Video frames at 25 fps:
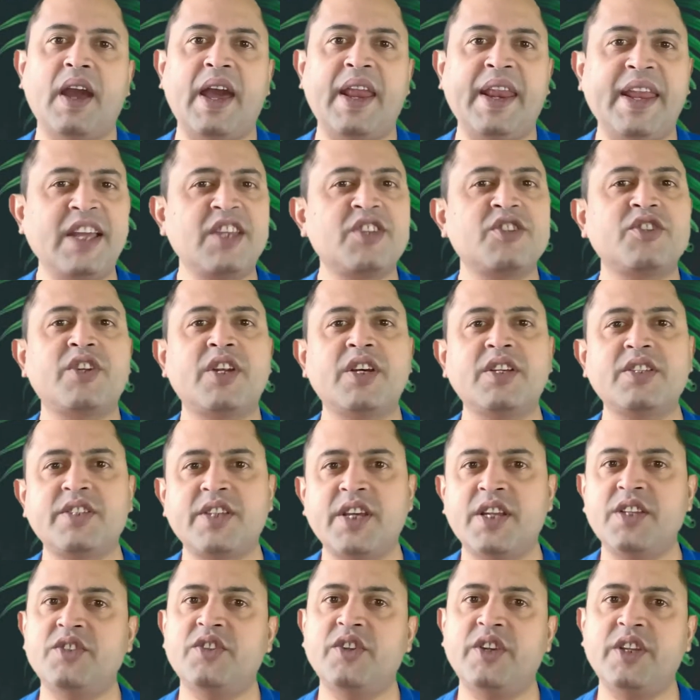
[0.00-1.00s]
an
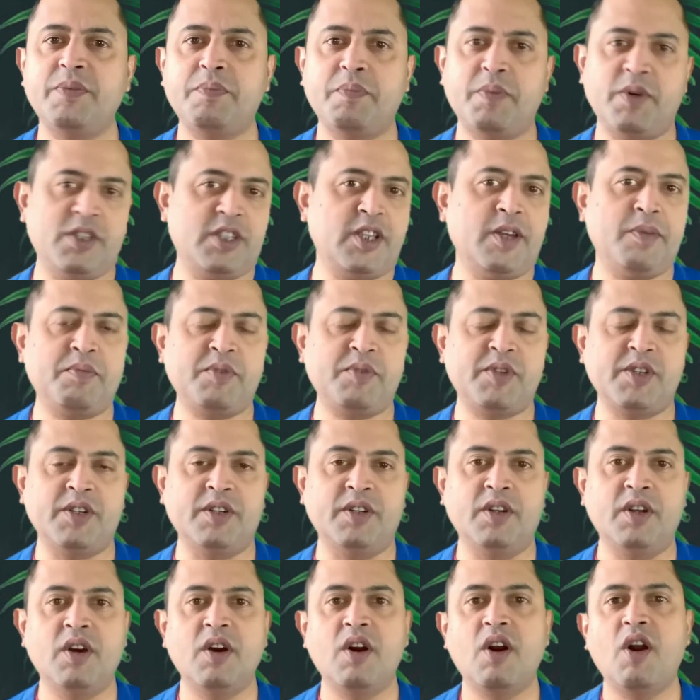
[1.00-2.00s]
extrasensory
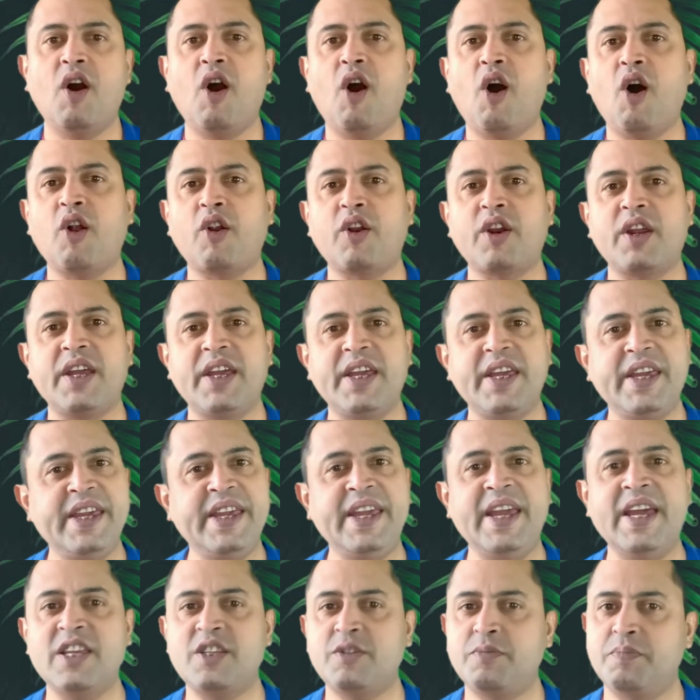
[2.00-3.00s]
perception, or
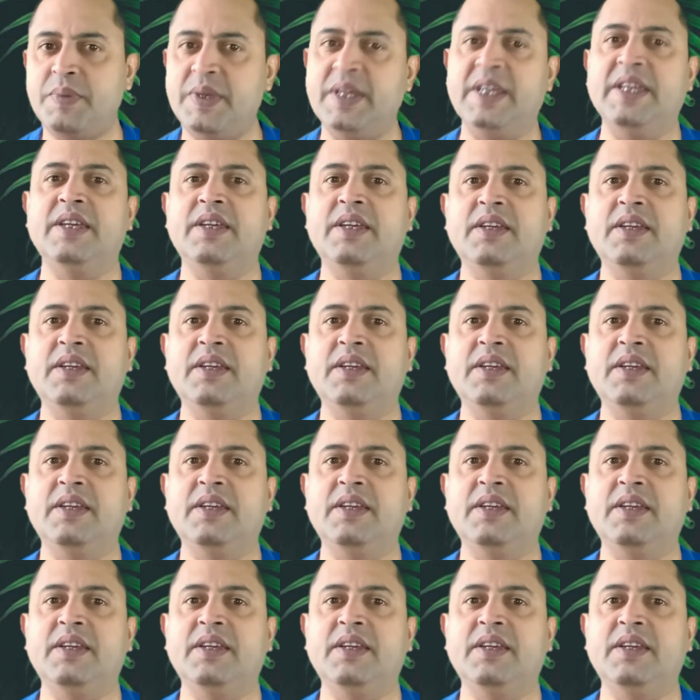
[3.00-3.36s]
E S P.